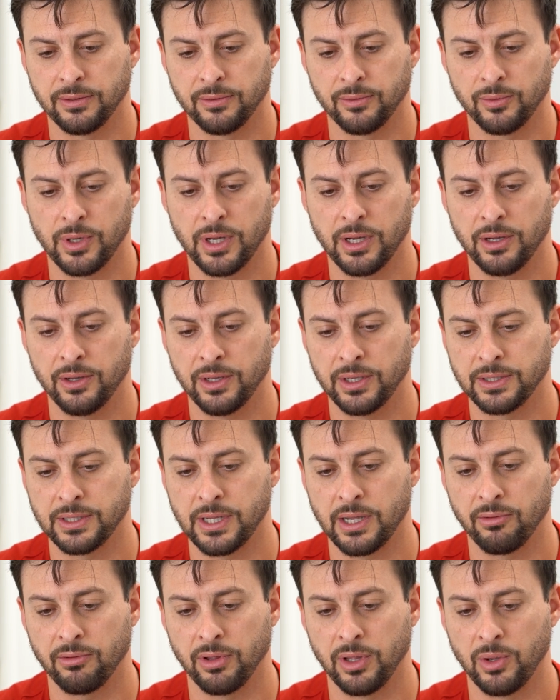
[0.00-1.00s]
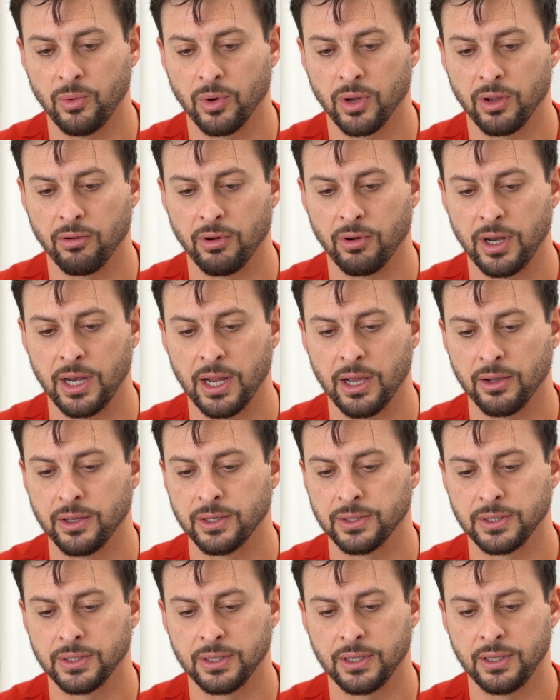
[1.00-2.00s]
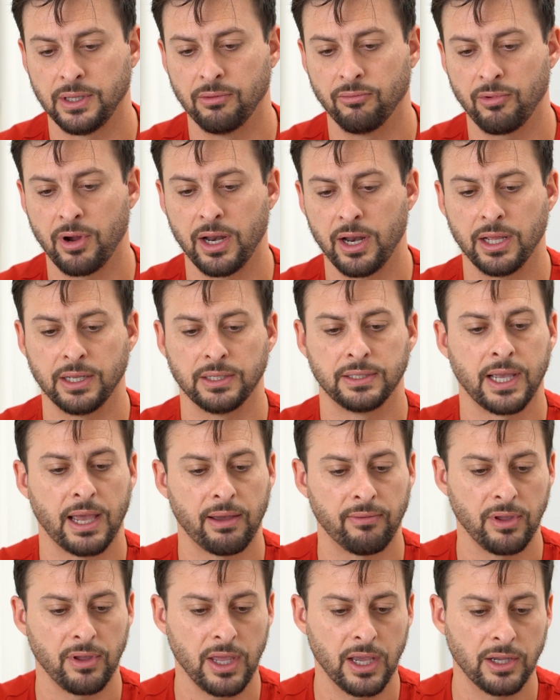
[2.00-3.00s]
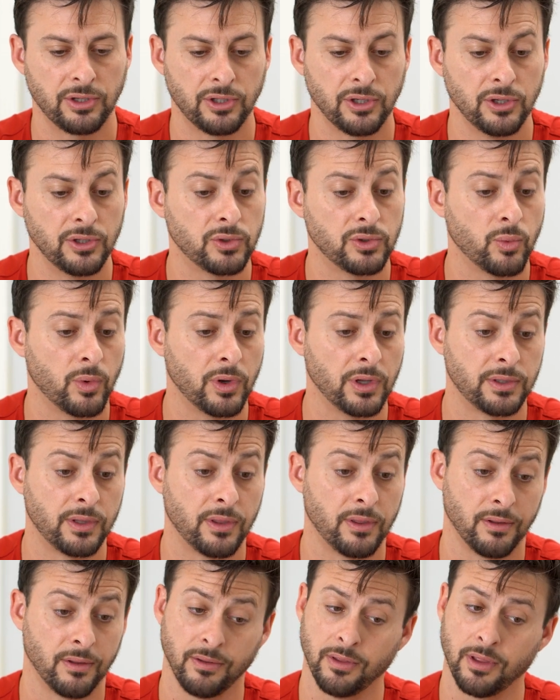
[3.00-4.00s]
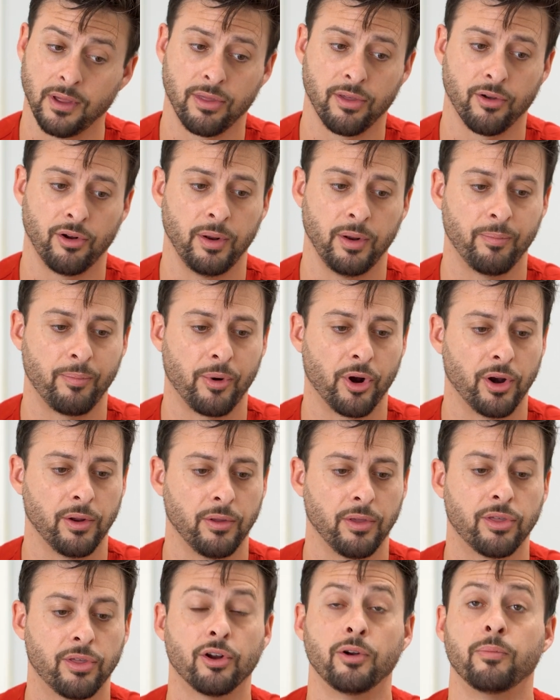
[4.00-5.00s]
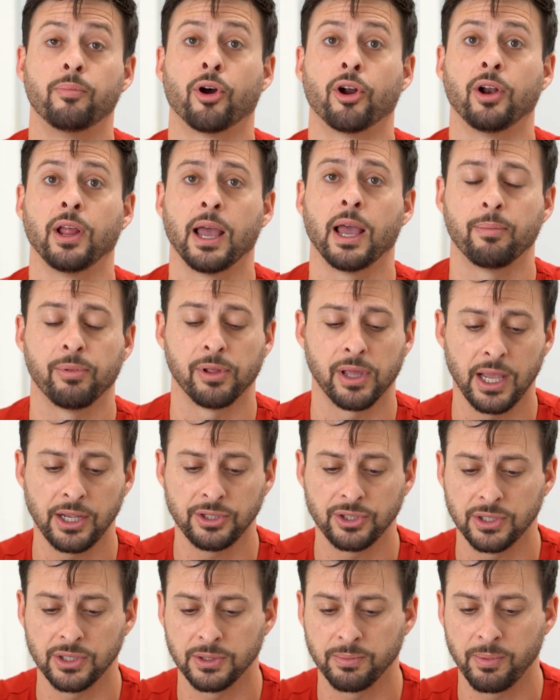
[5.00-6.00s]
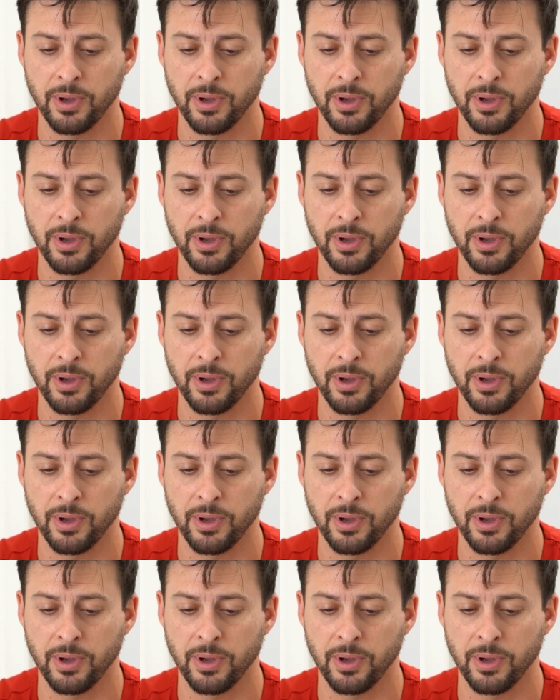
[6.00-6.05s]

well, it's not really working right now because Reddit is having issues with the part, third party applications.